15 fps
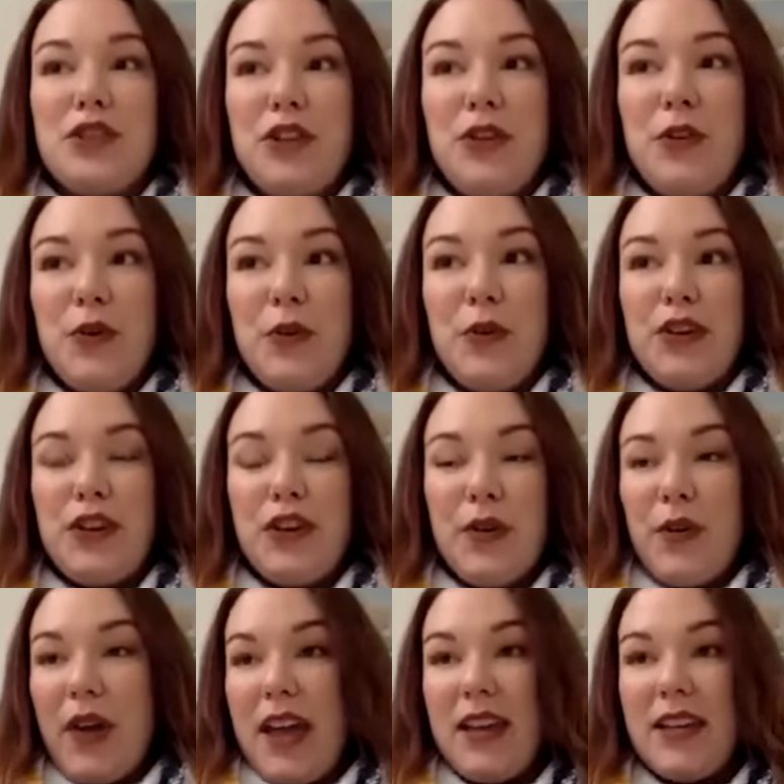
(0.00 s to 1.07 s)
to
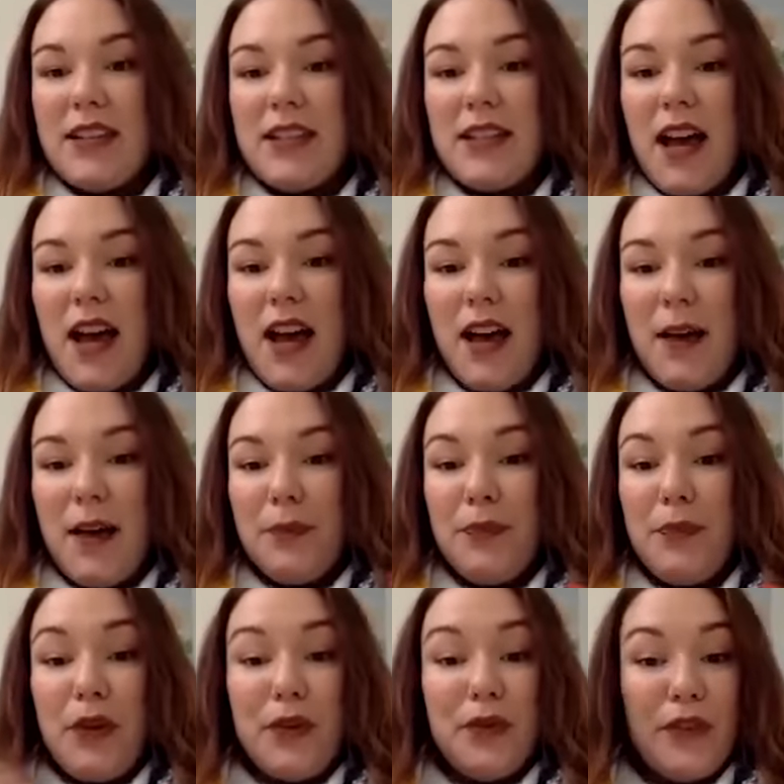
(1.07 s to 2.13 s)
curate
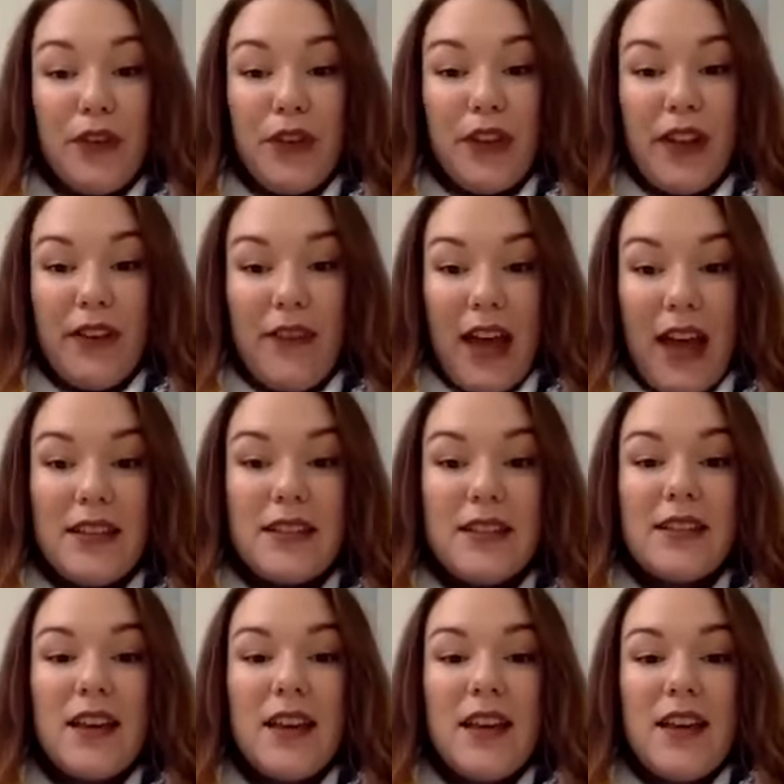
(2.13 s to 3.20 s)
beautiful events.